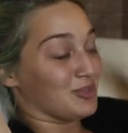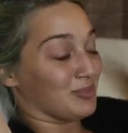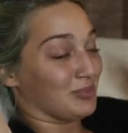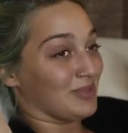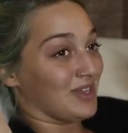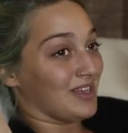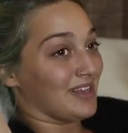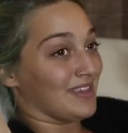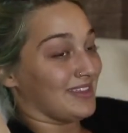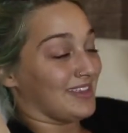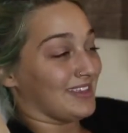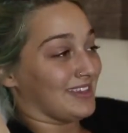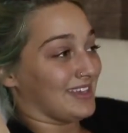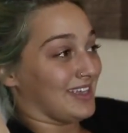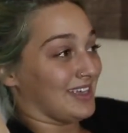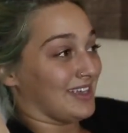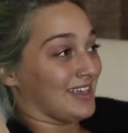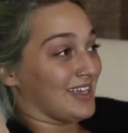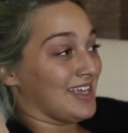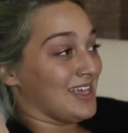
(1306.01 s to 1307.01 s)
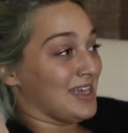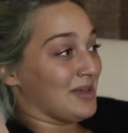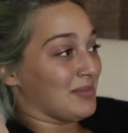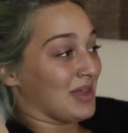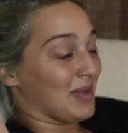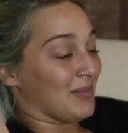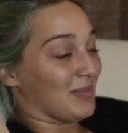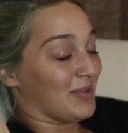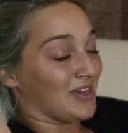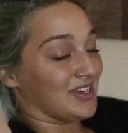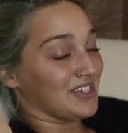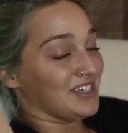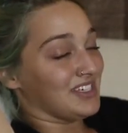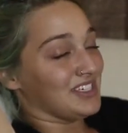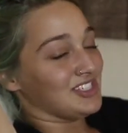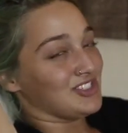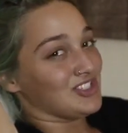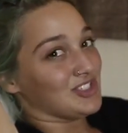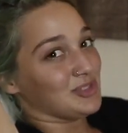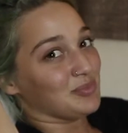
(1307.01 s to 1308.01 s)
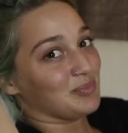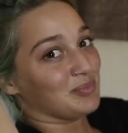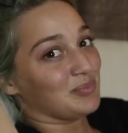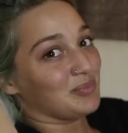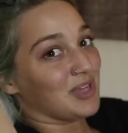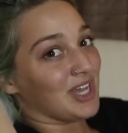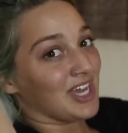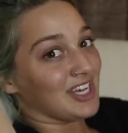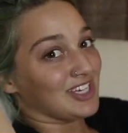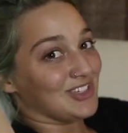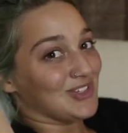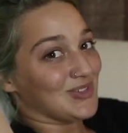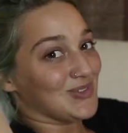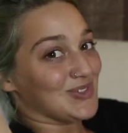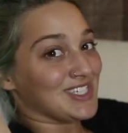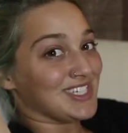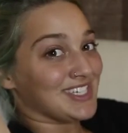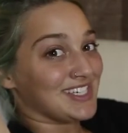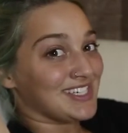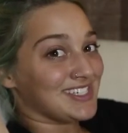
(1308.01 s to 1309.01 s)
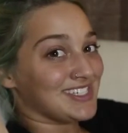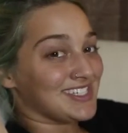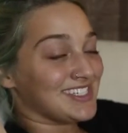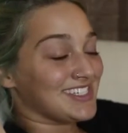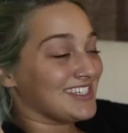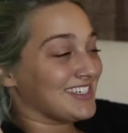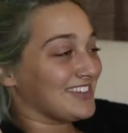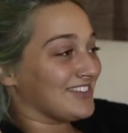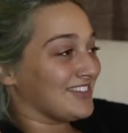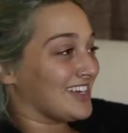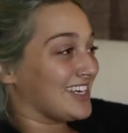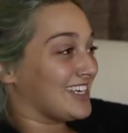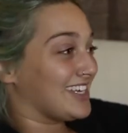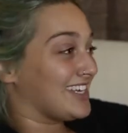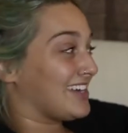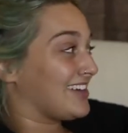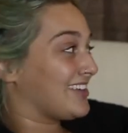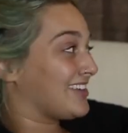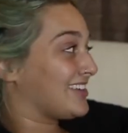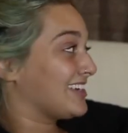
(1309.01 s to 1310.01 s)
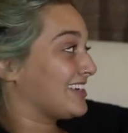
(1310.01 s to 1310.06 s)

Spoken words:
blood that, like, my body is just kind of useless right now.